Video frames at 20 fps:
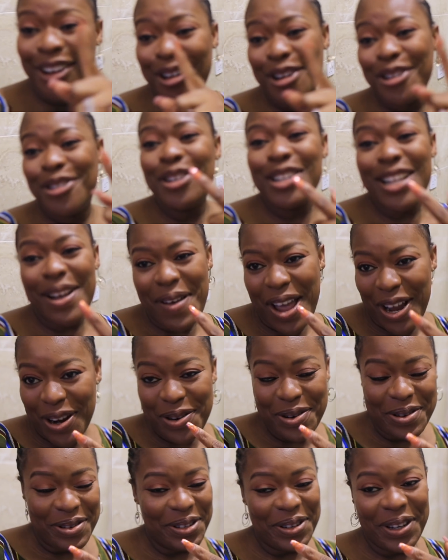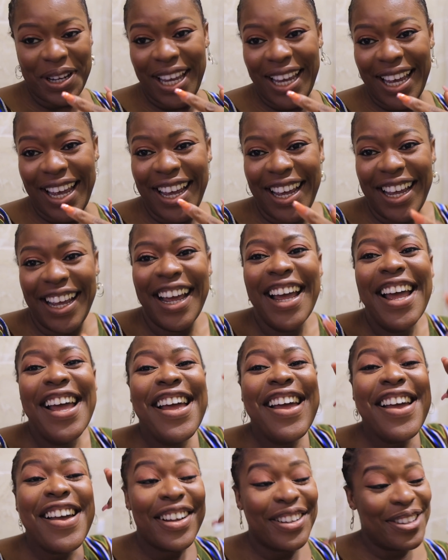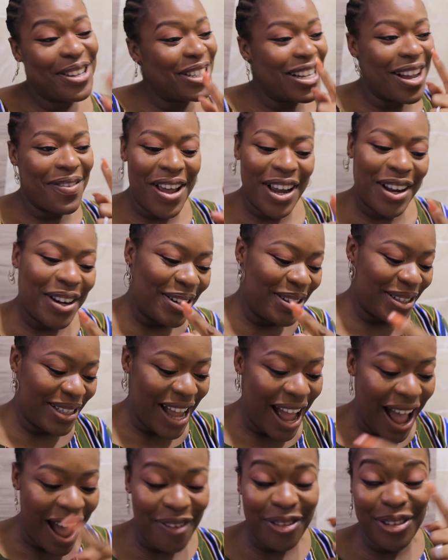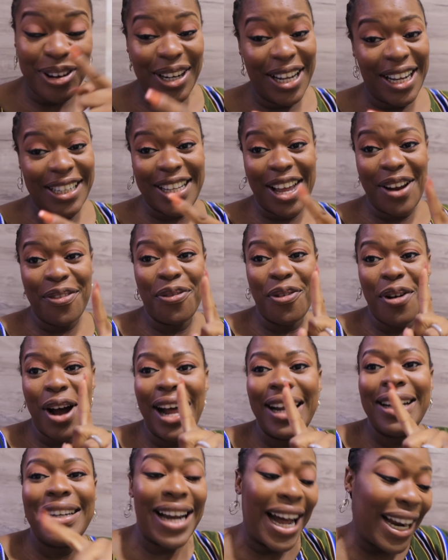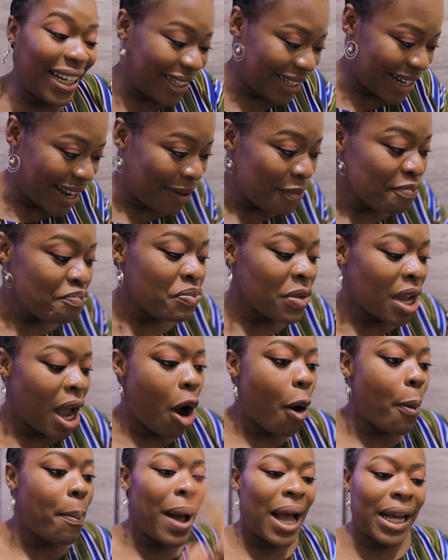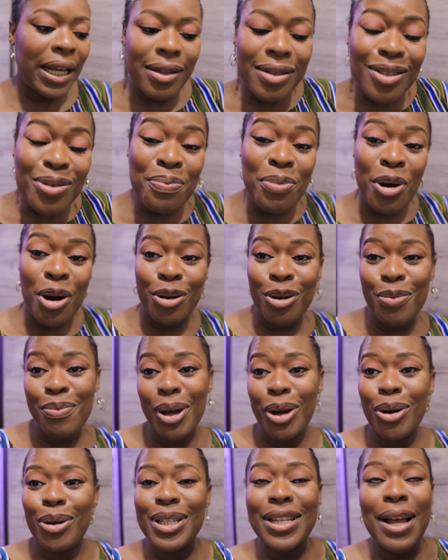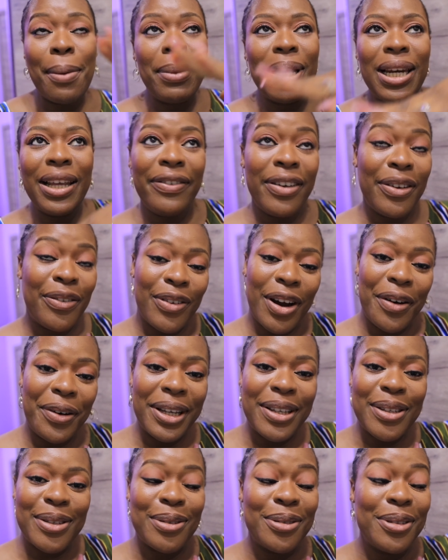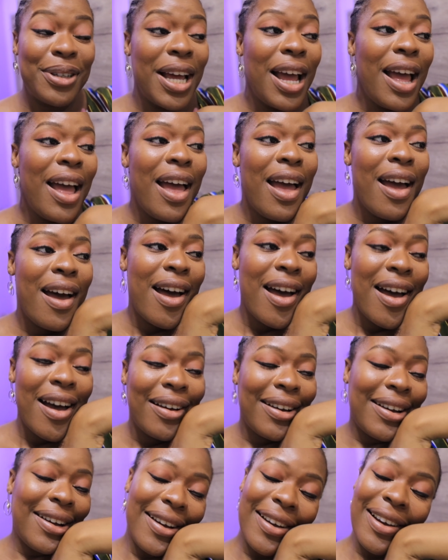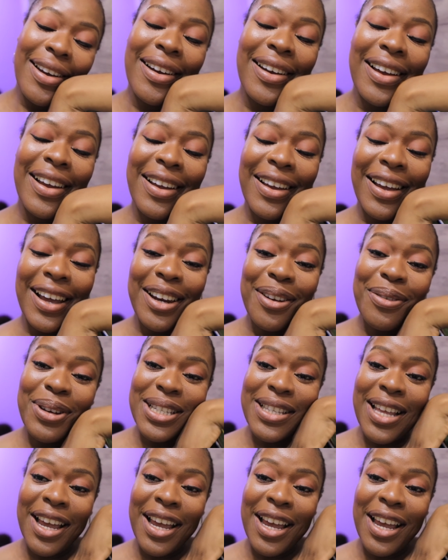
those are my clothes, okay? Those are my clothes that I've collected for Adana. I'll pack it tomorrow because I'm leaving very soon. Anyways,